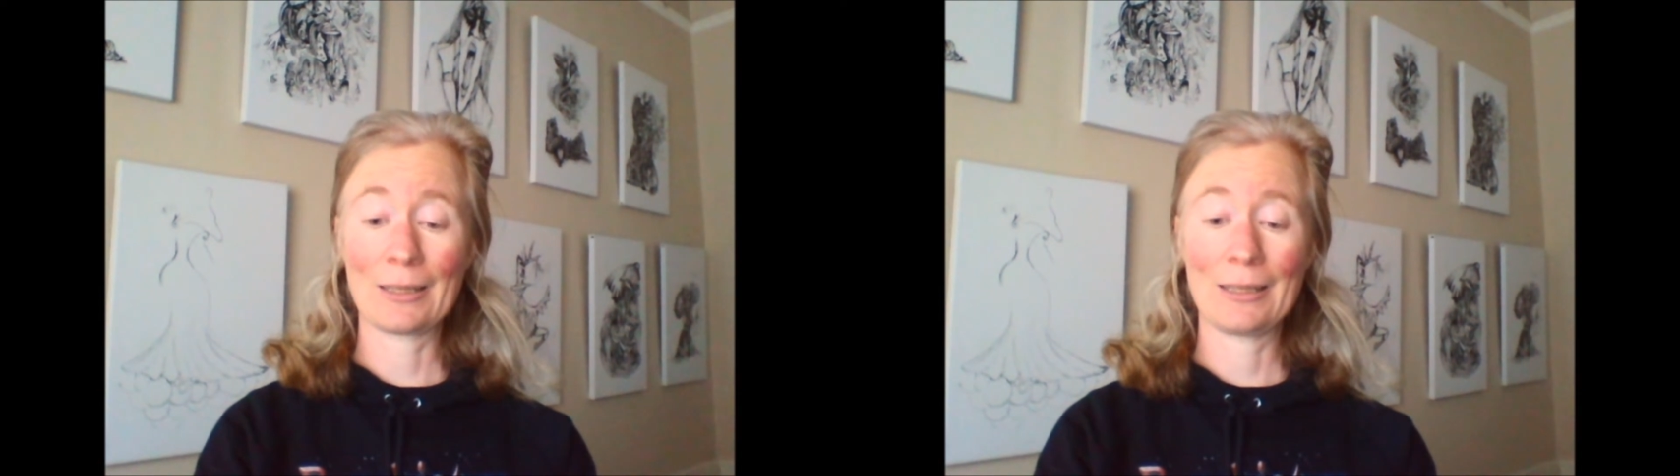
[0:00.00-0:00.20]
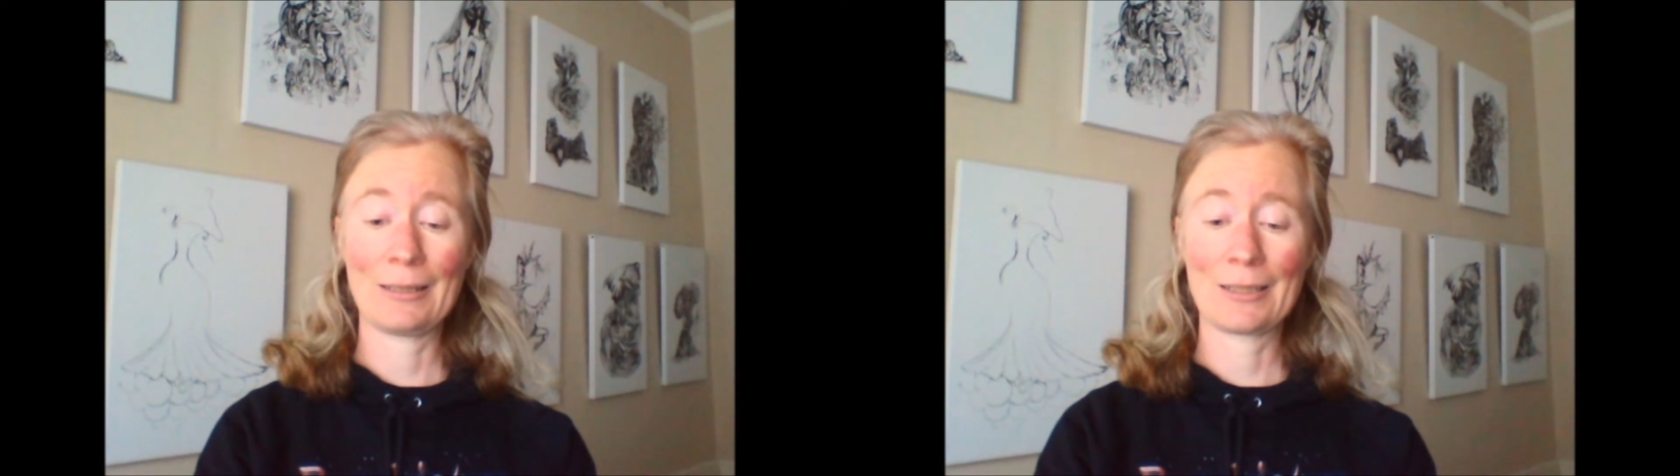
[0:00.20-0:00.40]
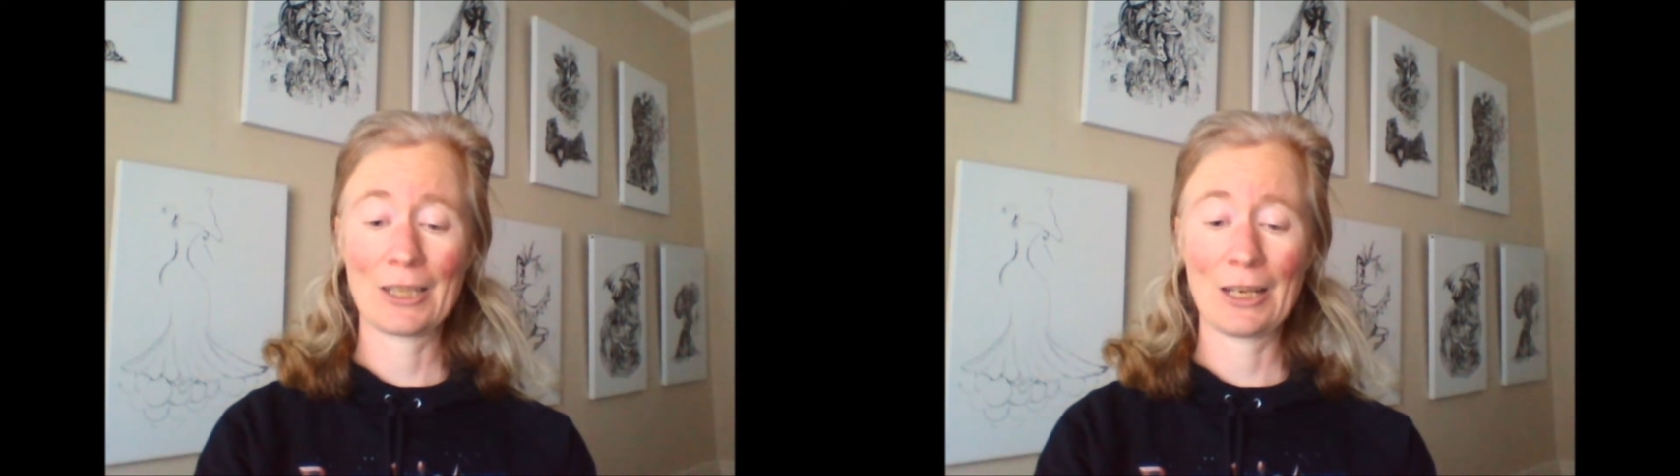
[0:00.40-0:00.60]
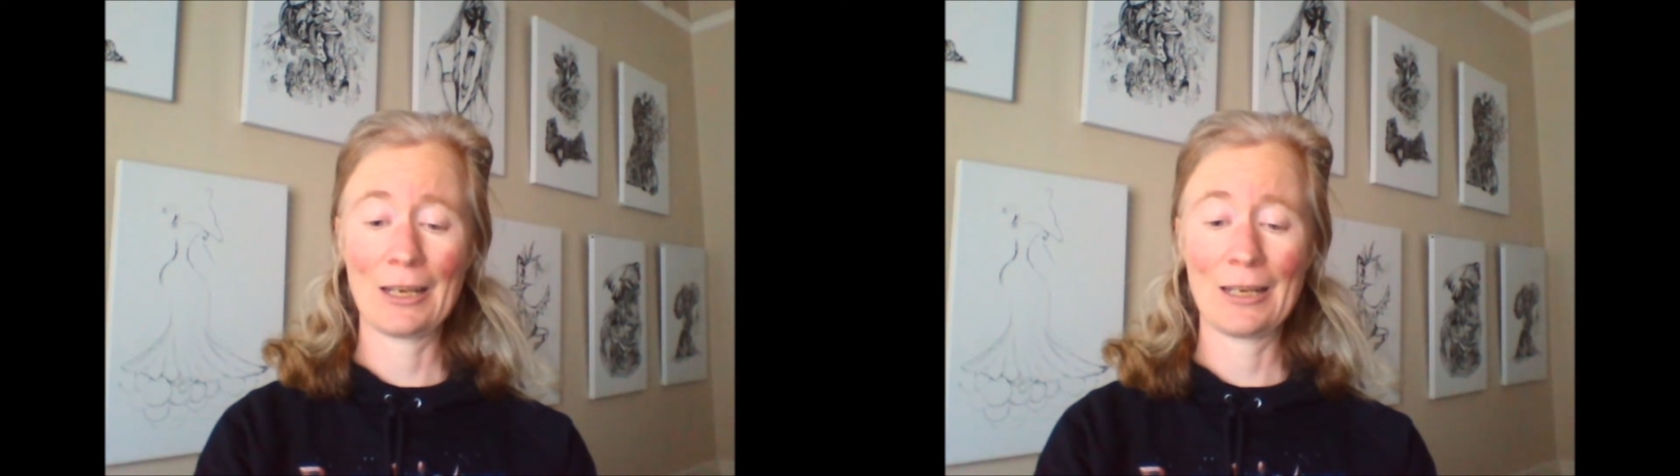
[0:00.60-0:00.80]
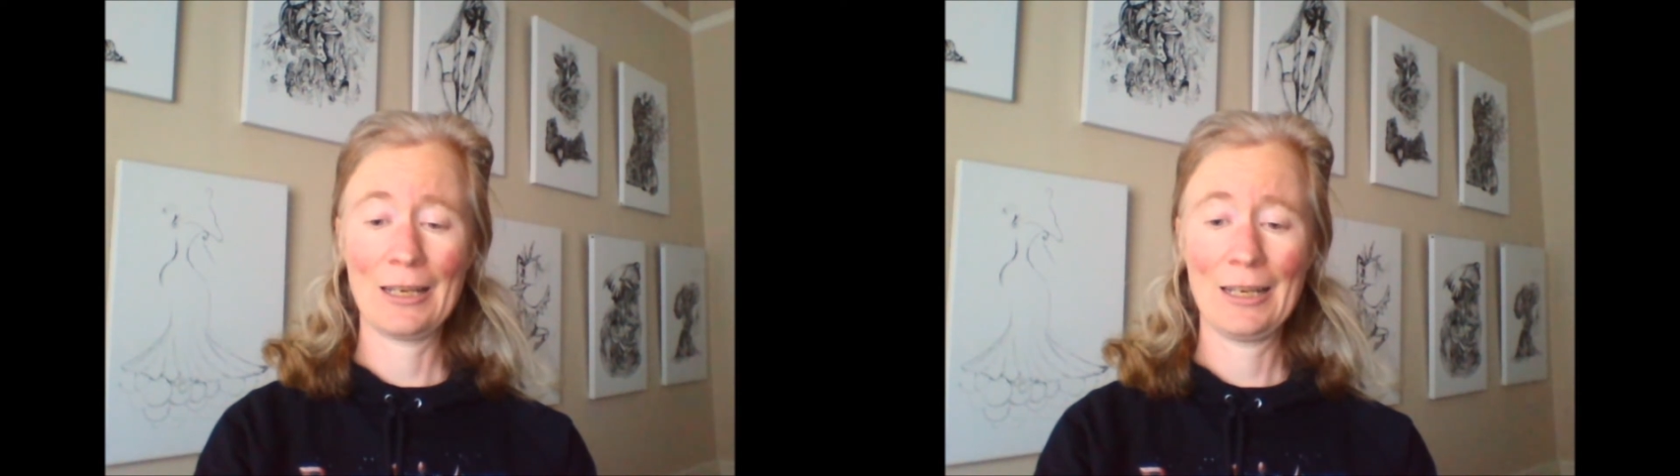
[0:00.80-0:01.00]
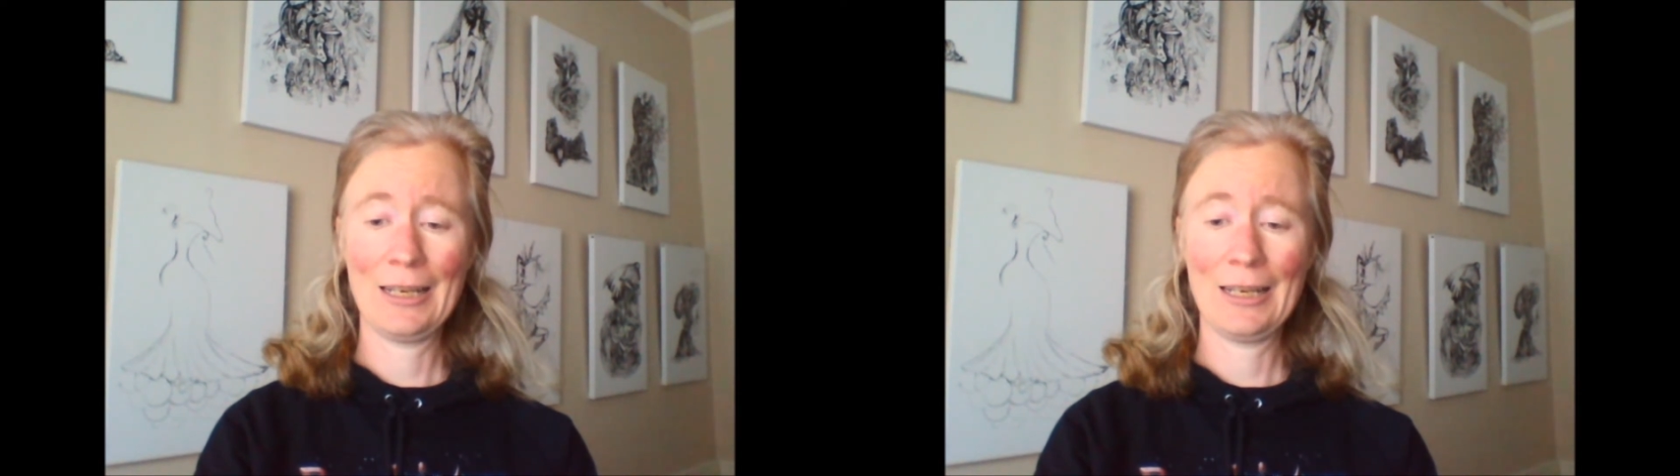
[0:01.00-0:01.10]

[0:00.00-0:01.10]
that